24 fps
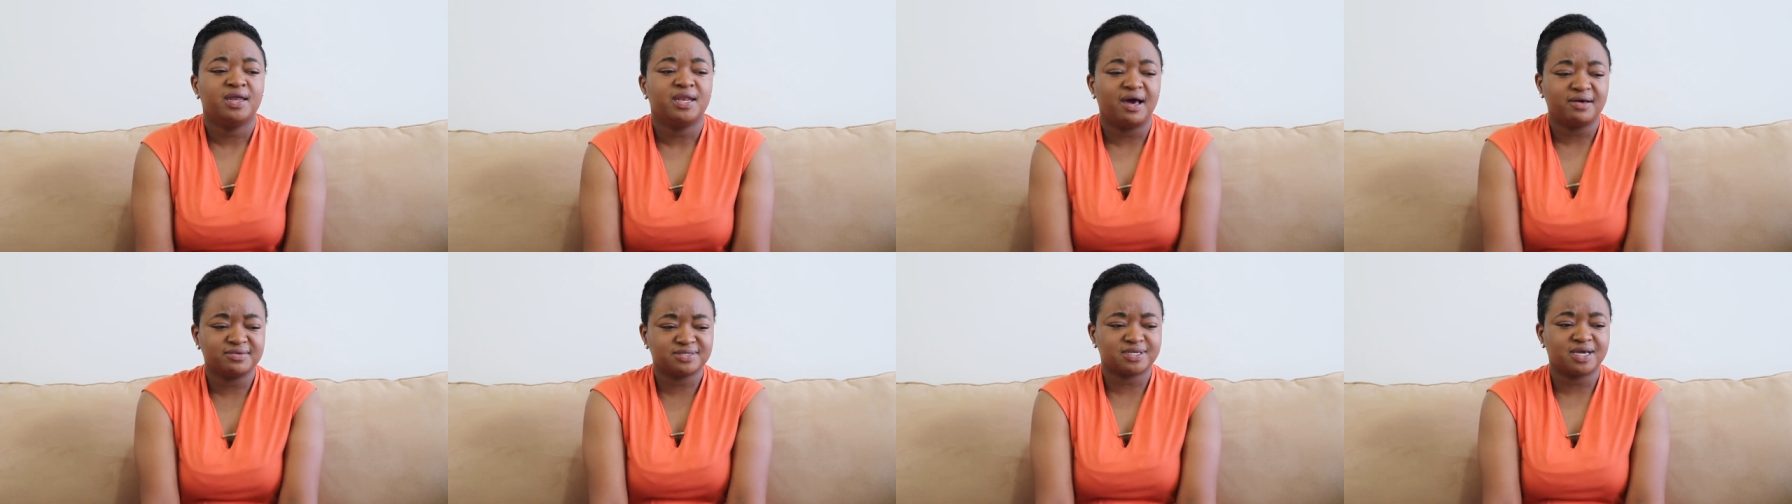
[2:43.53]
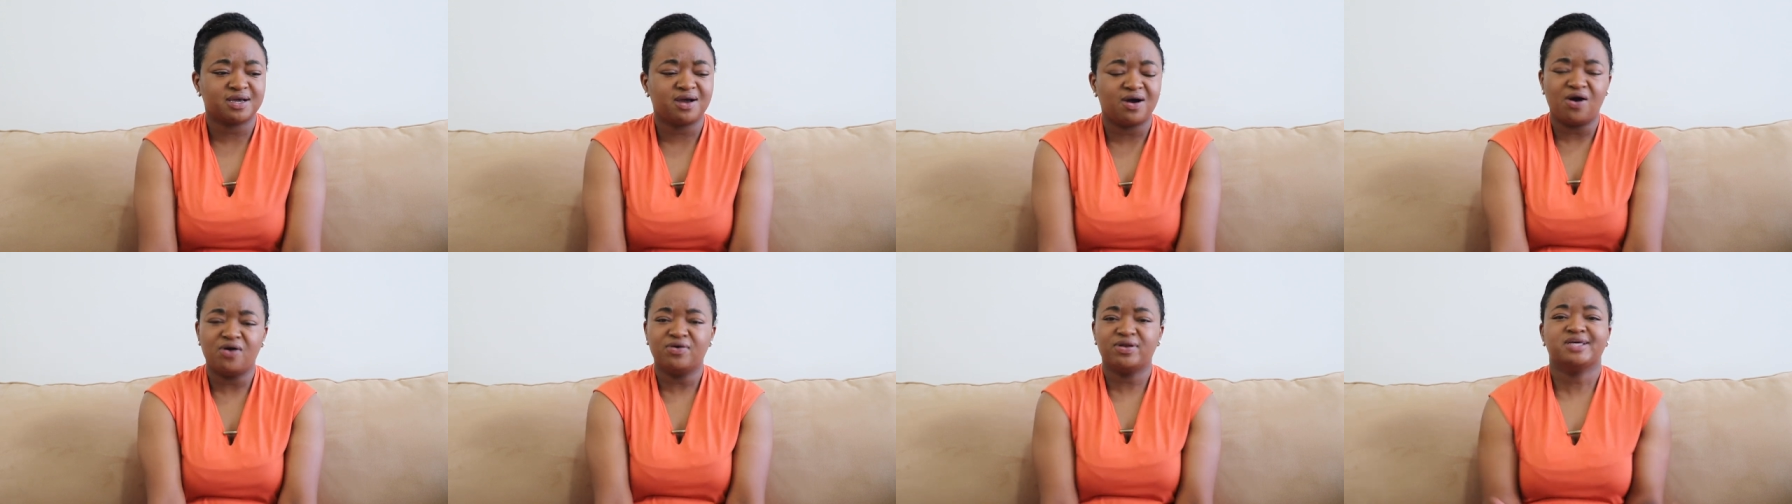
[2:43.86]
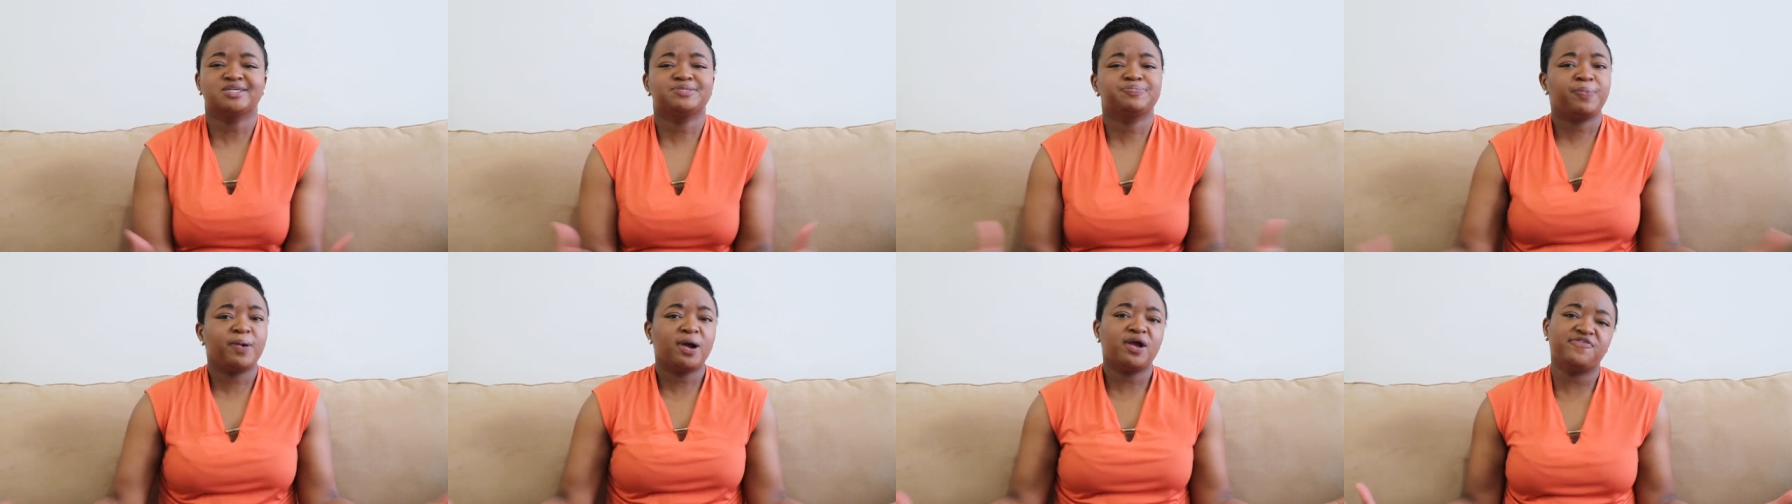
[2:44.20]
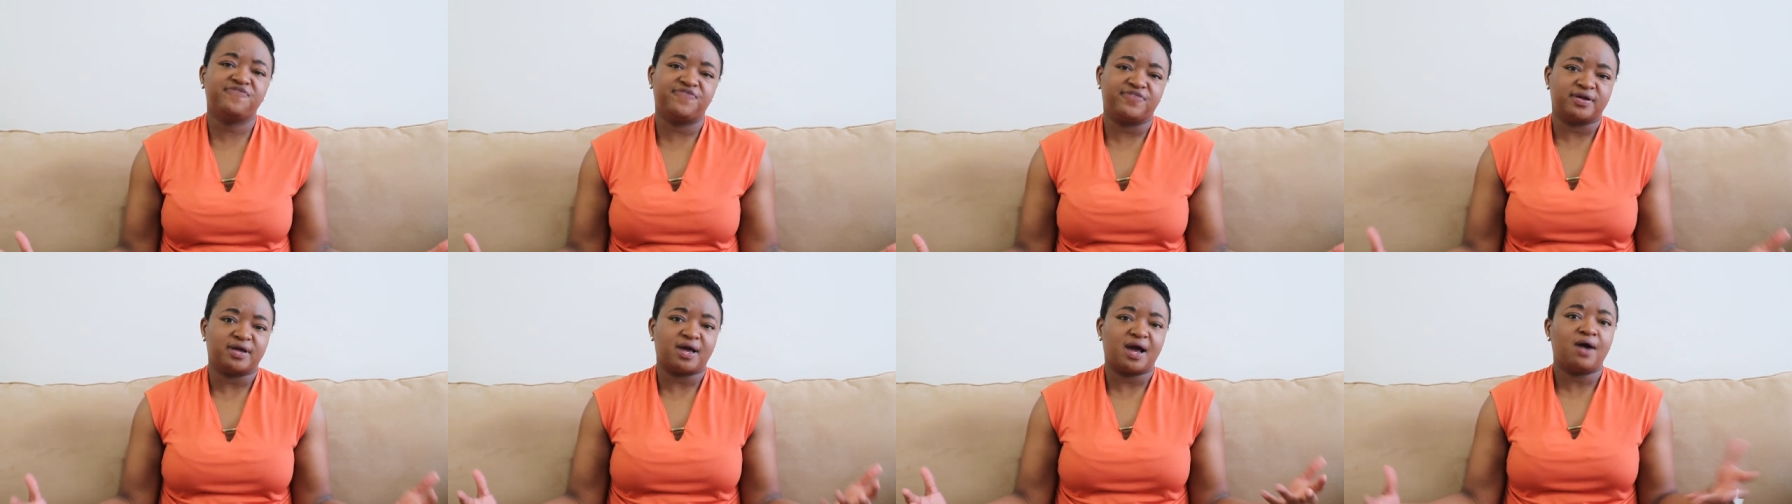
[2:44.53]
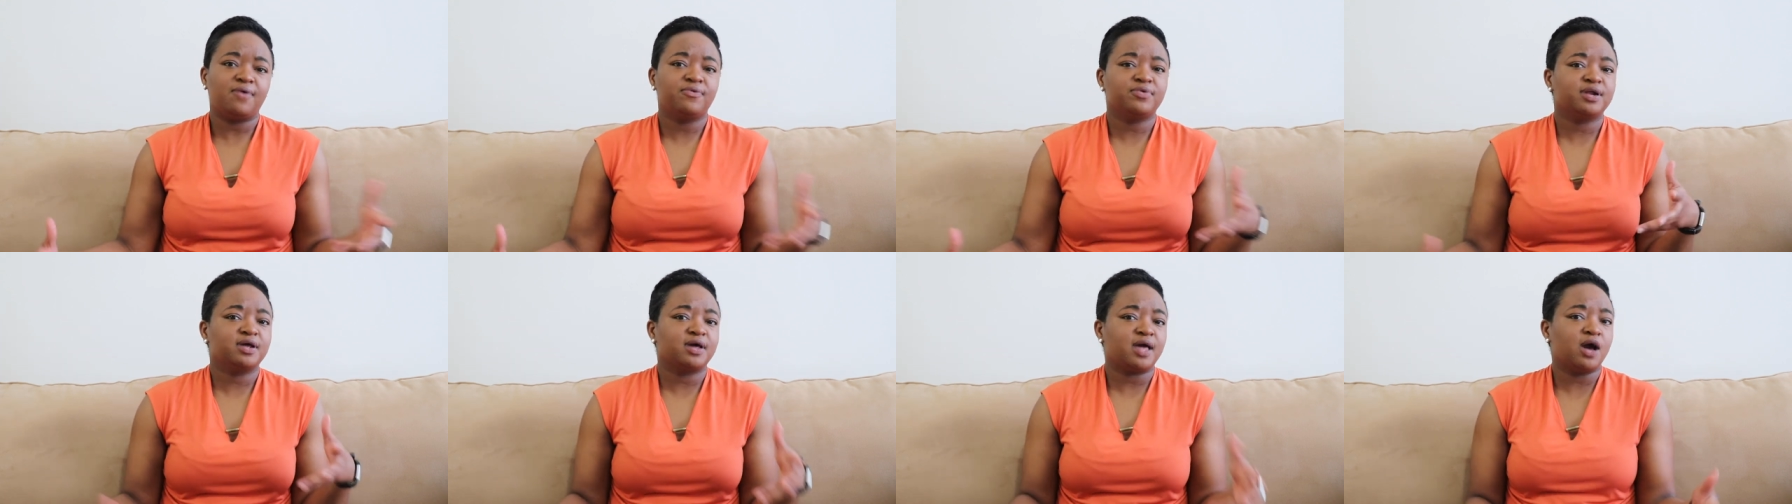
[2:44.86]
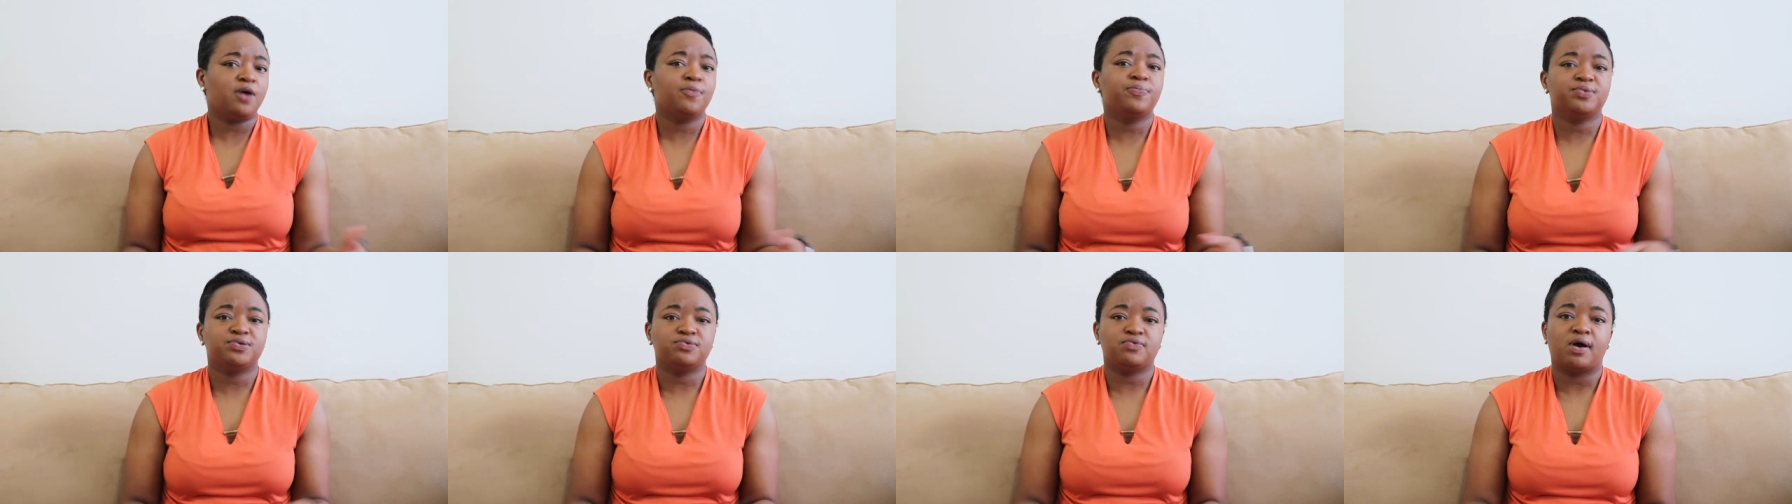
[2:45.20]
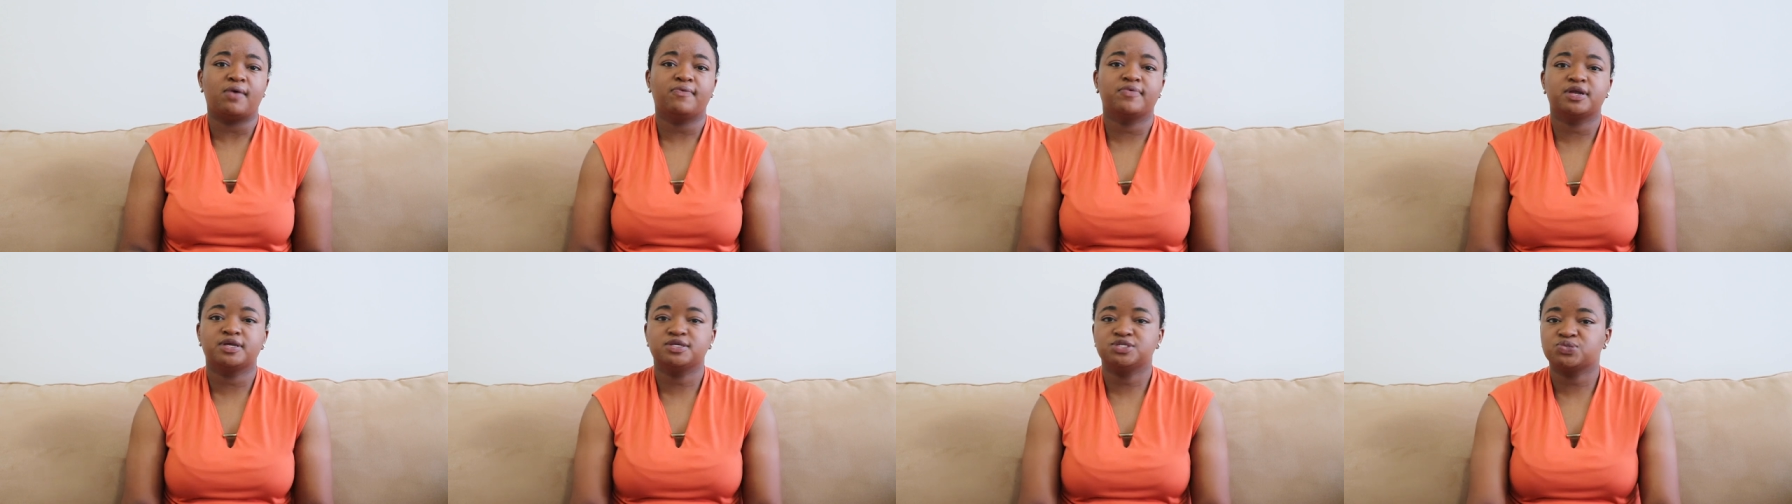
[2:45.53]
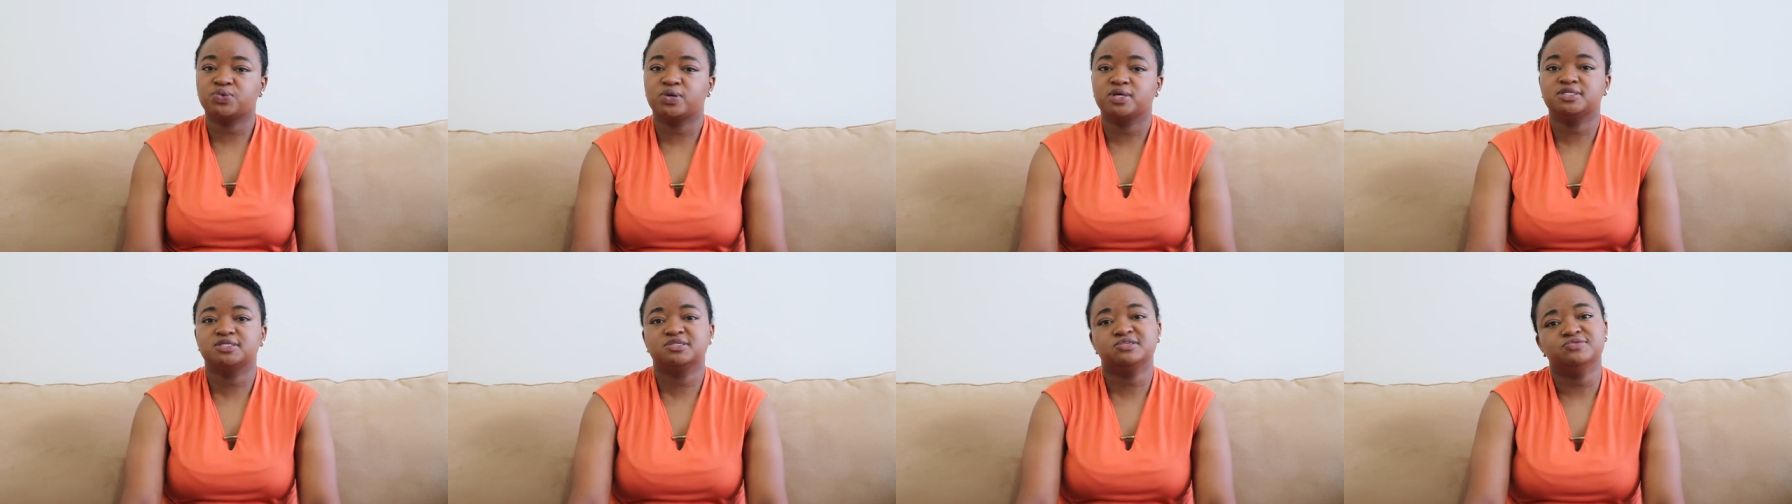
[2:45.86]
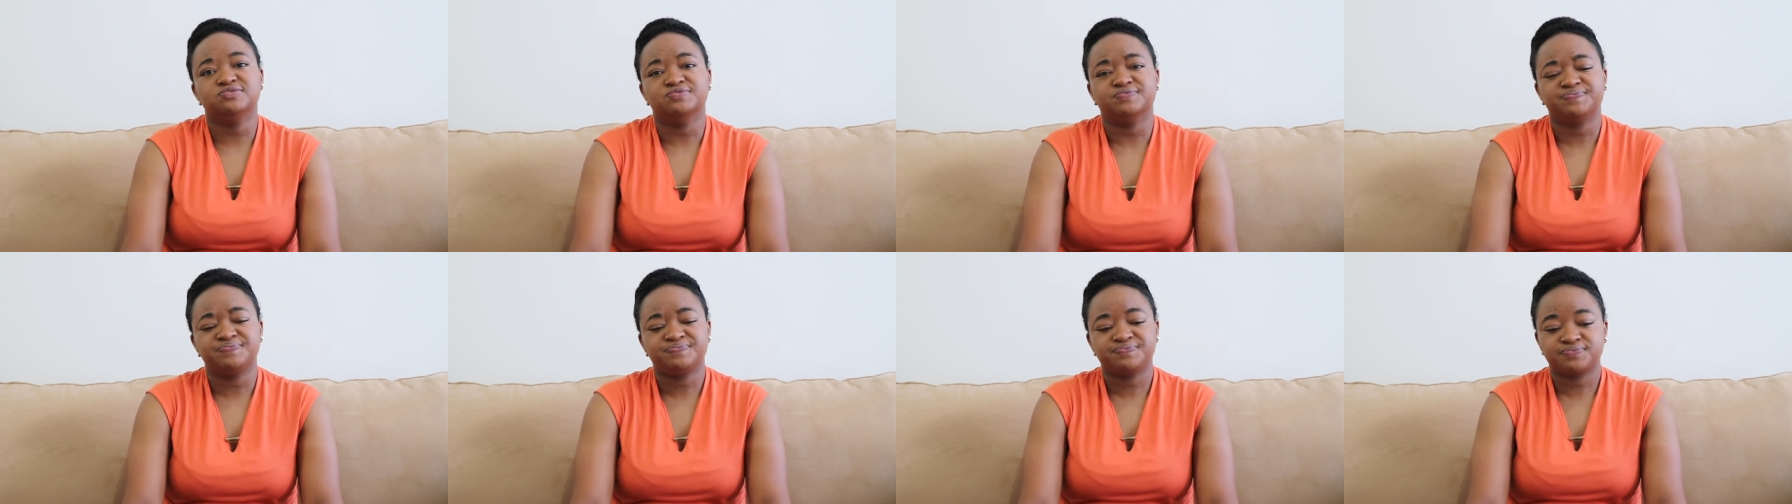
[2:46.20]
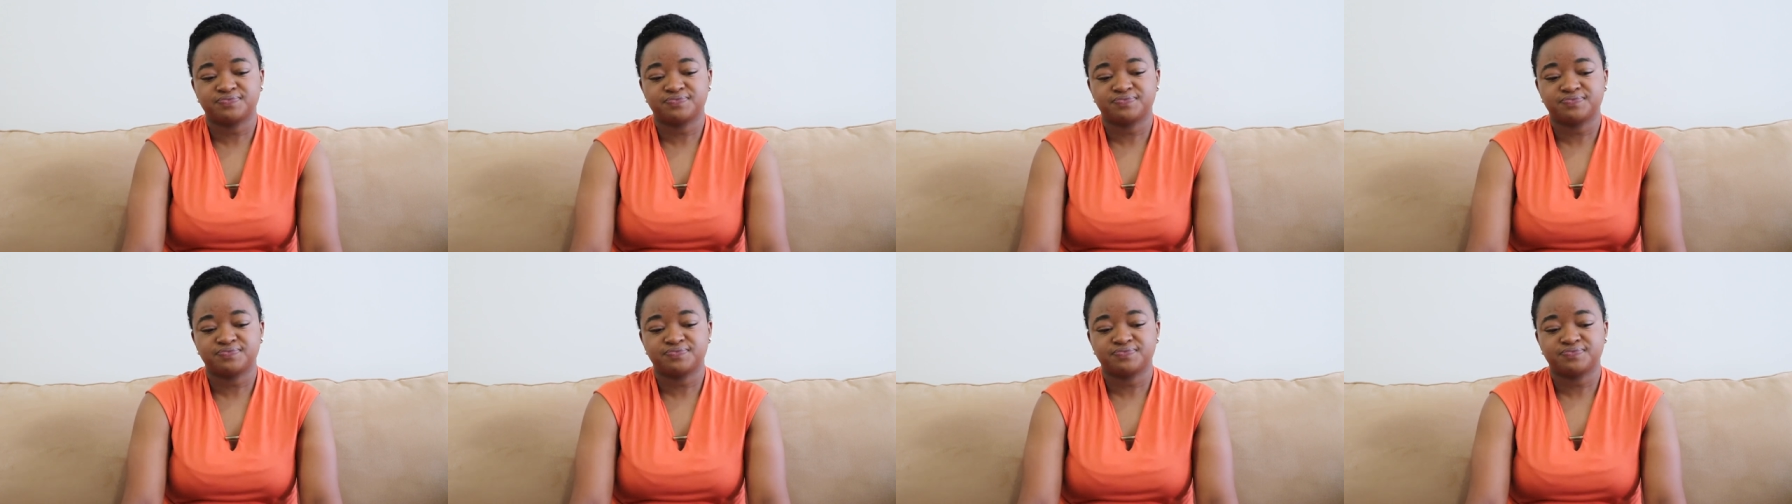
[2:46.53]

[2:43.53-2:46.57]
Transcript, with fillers: I was like, oh, that's perfect. I want to help you. I want to join too.